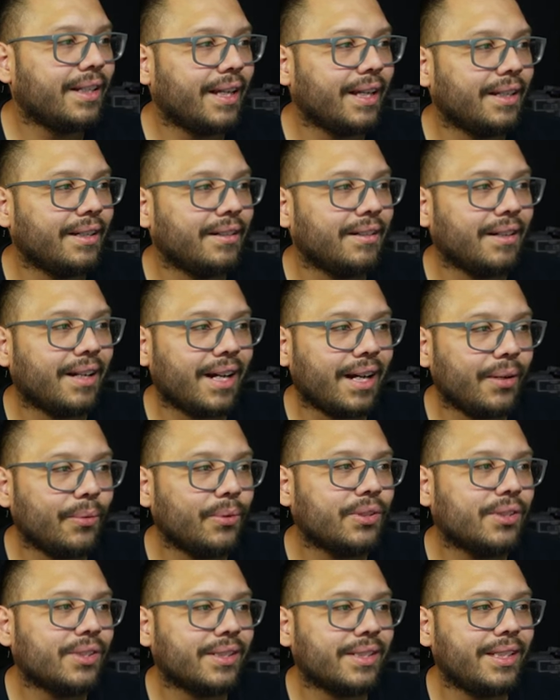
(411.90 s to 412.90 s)
then I
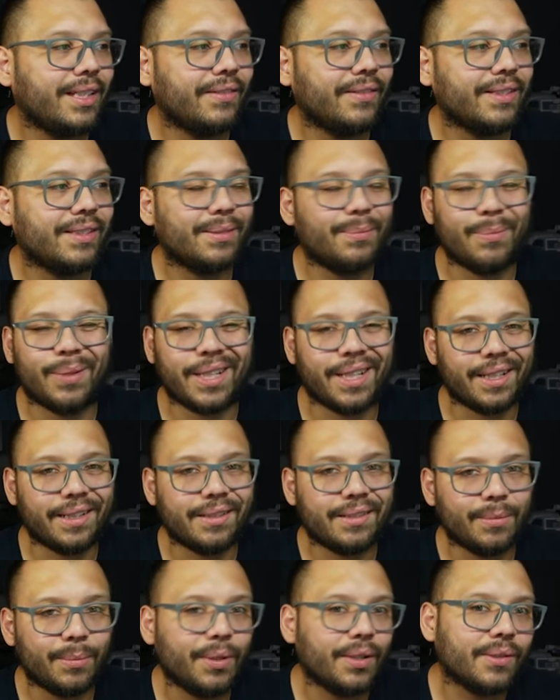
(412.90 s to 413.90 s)
would just leave this
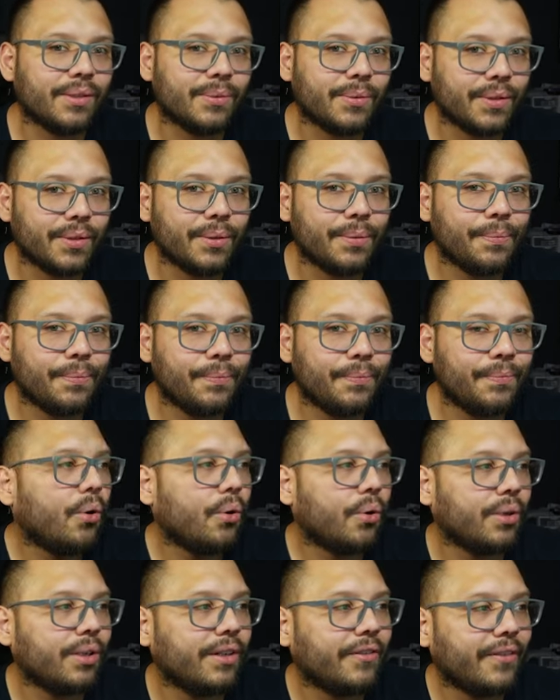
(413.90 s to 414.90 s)
blank to be honest with you.
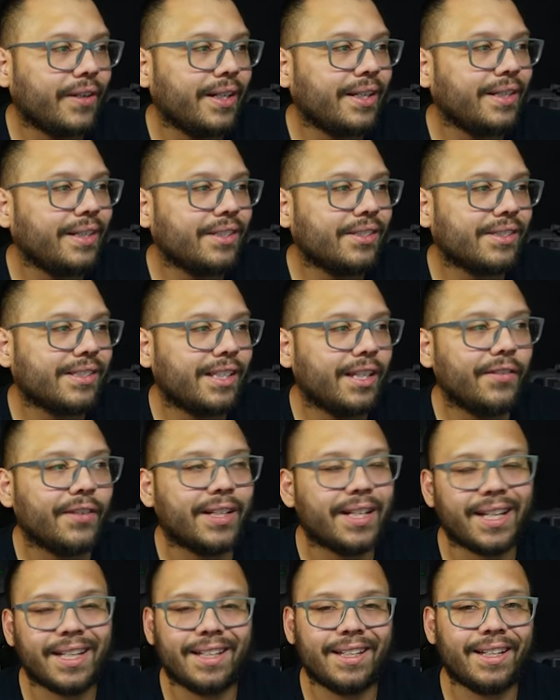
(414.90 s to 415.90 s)
Or if anything, just leave
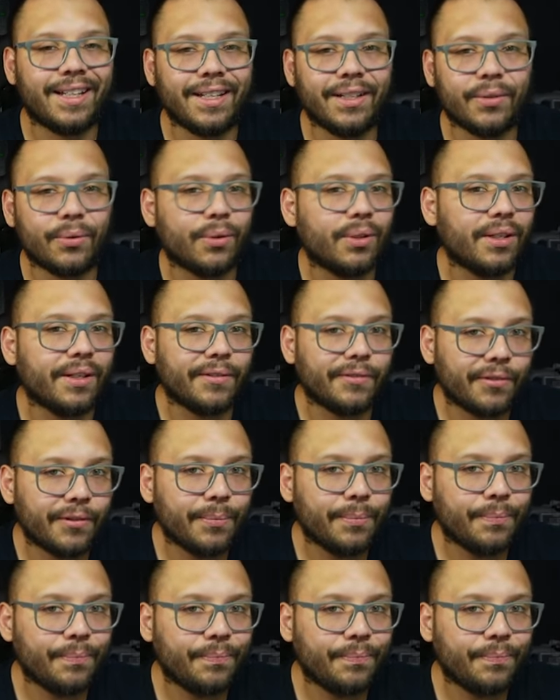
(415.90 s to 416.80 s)
it at like or love.